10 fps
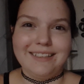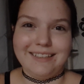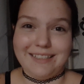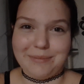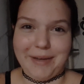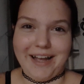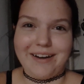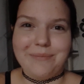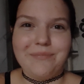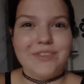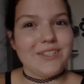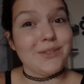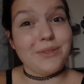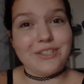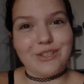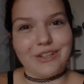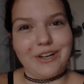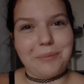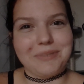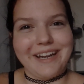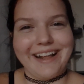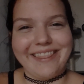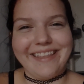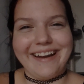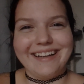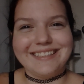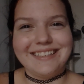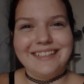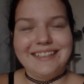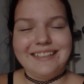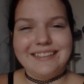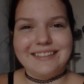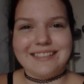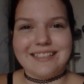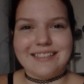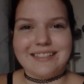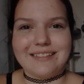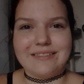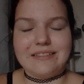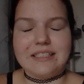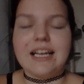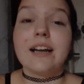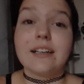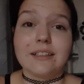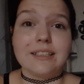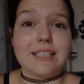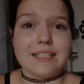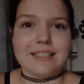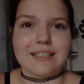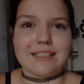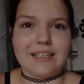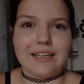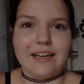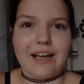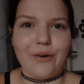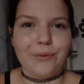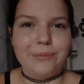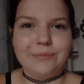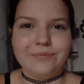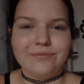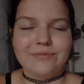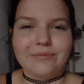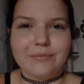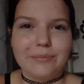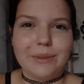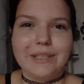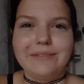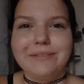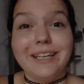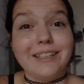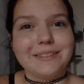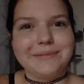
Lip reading: it's bad. So there's a little update on that. This is technically day 16 now, but yeah.